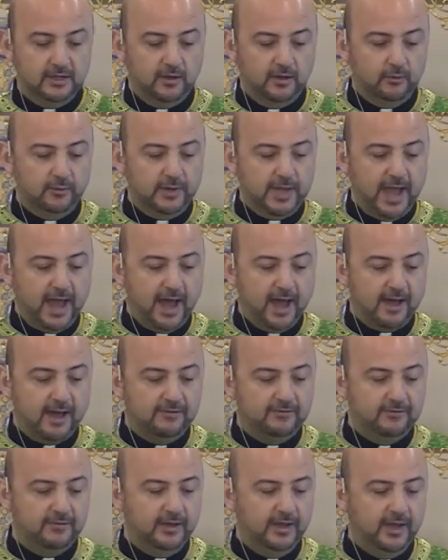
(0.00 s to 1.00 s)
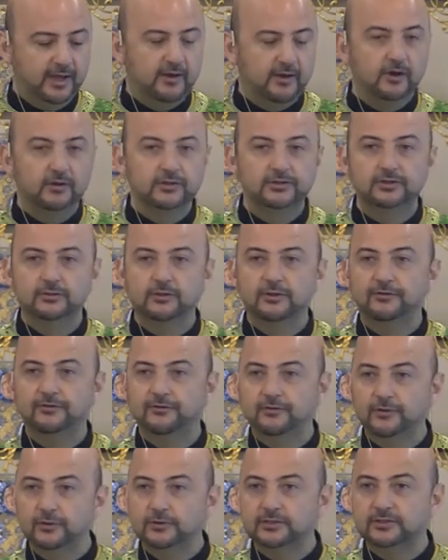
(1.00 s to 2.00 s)
we have, and also the
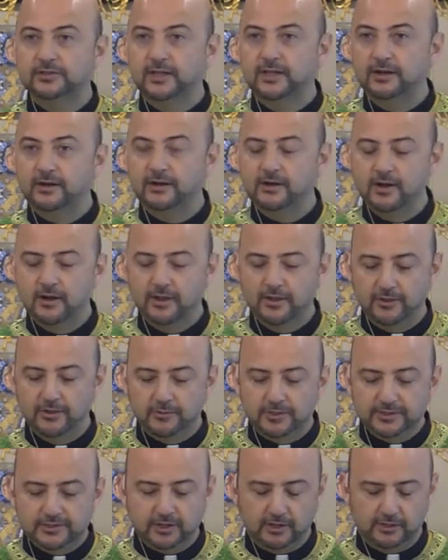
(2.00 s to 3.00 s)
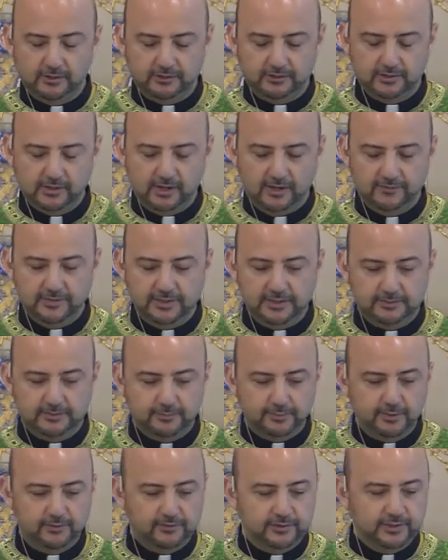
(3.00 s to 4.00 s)
fruits that are the result of these
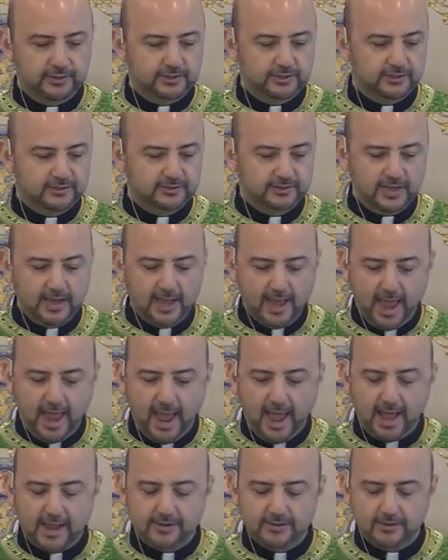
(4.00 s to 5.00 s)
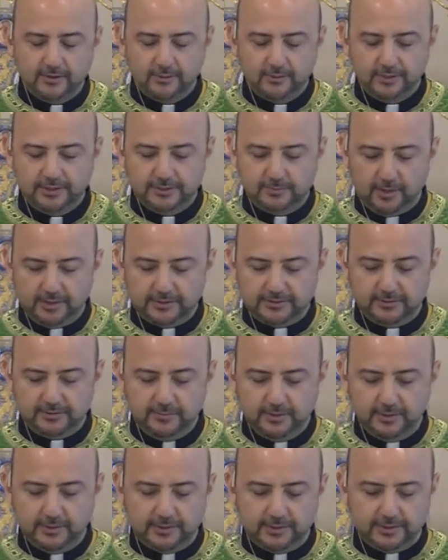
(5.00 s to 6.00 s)
privileges and
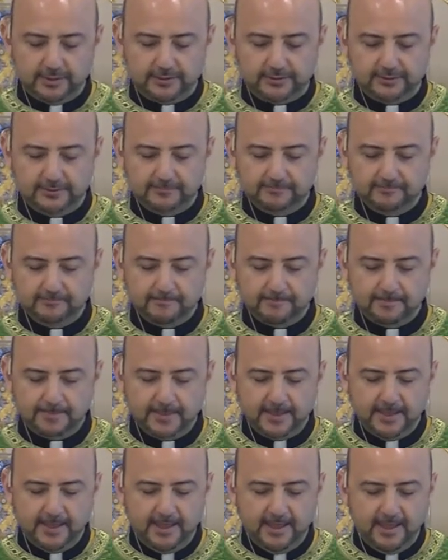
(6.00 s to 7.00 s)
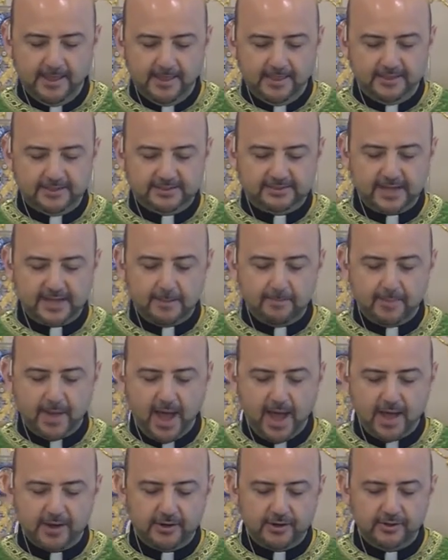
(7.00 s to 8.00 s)
responsibilities. The same
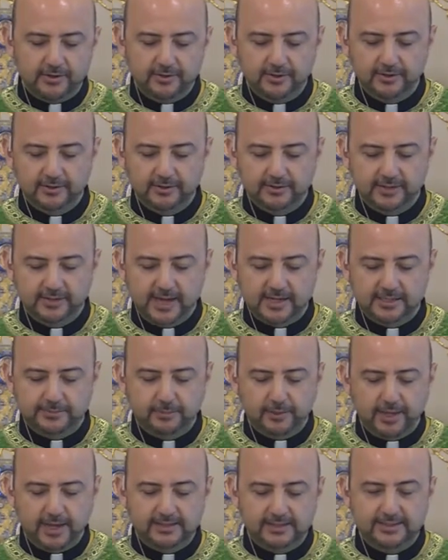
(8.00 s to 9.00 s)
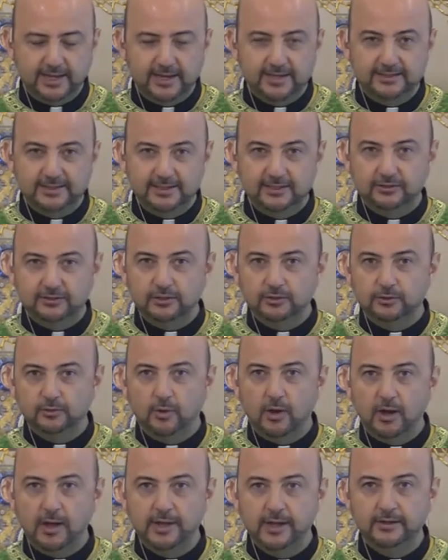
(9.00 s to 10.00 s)
pattern takes place and is
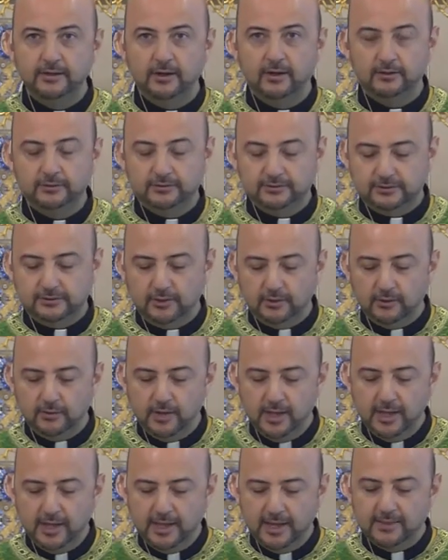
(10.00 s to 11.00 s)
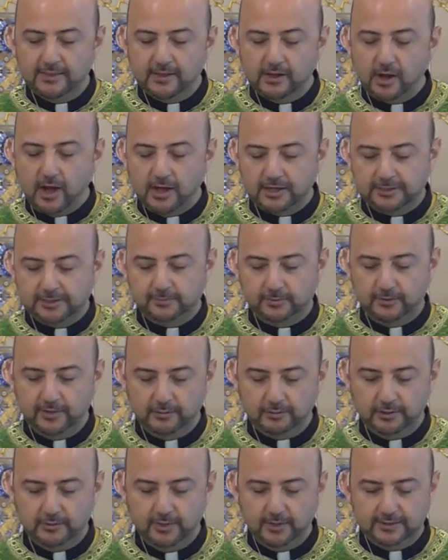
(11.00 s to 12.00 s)
intertwined also in the gospel that
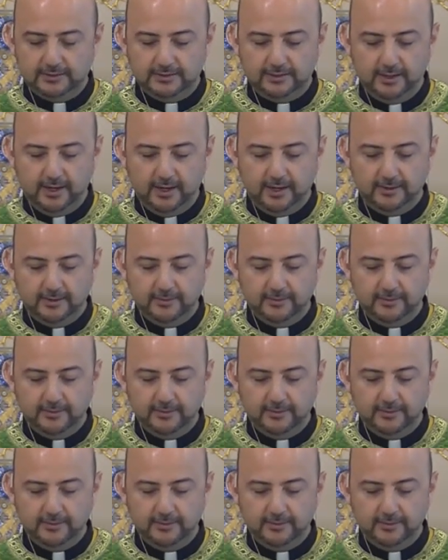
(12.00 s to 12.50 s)
we read today.